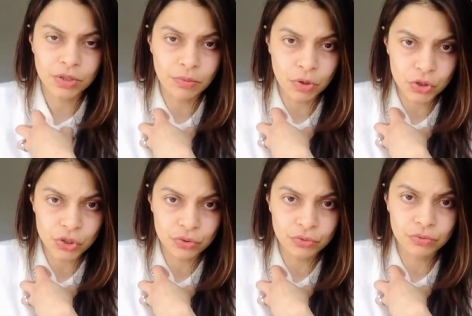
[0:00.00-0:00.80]

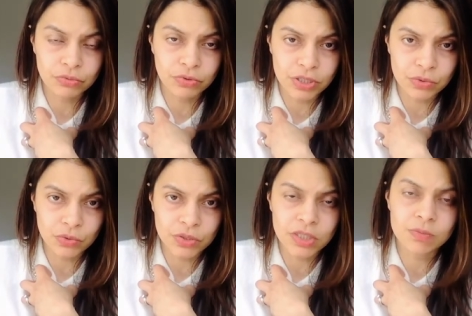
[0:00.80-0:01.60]
emotional
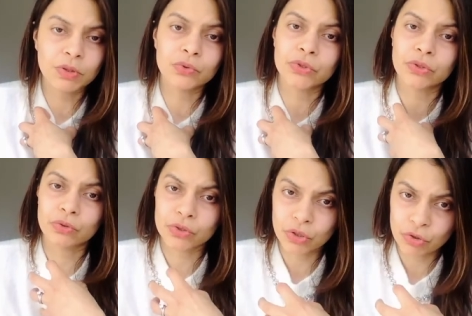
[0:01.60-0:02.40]
resources, but also
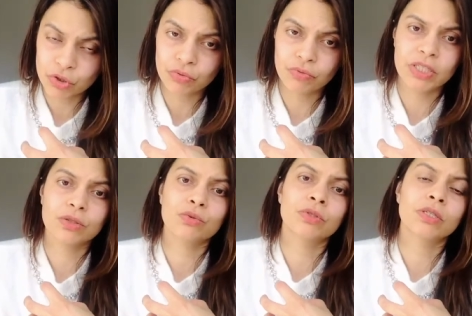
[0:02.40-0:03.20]
your social
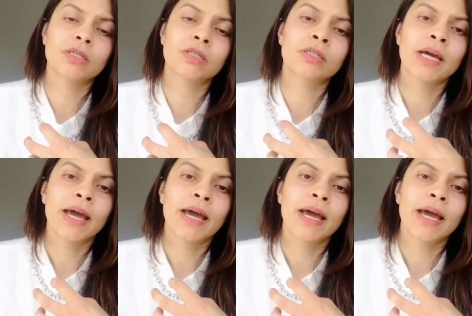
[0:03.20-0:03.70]
resources